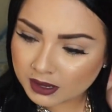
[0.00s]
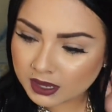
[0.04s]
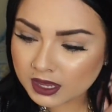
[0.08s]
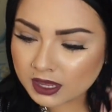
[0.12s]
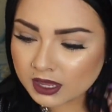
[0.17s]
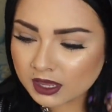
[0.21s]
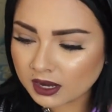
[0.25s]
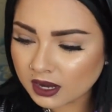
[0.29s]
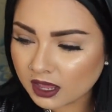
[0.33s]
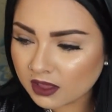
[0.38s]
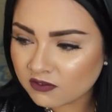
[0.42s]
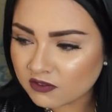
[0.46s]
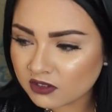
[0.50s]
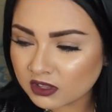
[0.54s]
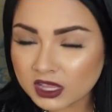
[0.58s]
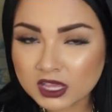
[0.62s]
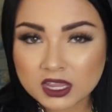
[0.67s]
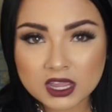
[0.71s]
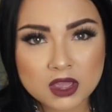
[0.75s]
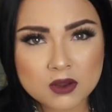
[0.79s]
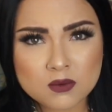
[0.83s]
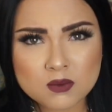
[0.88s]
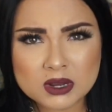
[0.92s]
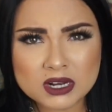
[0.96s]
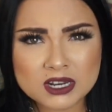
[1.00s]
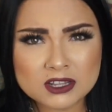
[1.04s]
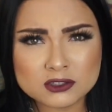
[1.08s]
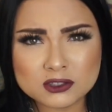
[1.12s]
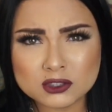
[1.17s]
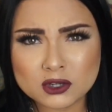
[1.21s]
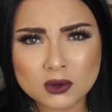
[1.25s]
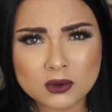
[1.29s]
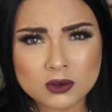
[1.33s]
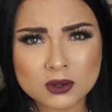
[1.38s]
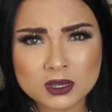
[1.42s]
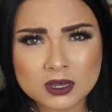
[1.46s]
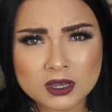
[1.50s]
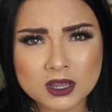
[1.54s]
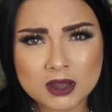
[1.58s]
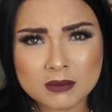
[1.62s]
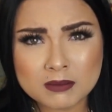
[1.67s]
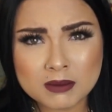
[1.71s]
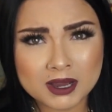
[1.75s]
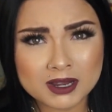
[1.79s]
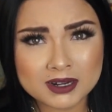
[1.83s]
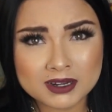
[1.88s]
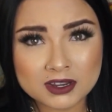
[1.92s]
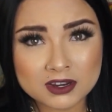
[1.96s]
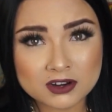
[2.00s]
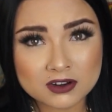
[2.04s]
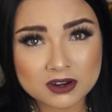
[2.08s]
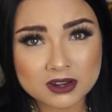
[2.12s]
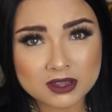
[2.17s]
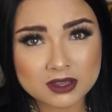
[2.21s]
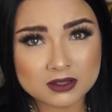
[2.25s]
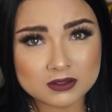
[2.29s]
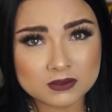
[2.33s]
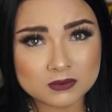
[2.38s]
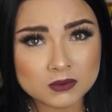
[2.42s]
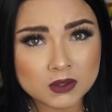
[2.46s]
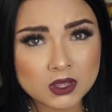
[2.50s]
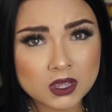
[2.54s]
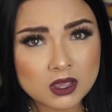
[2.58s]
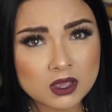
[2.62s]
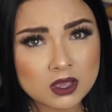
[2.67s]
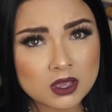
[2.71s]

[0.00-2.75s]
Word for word: and I feel like I really don't come on here and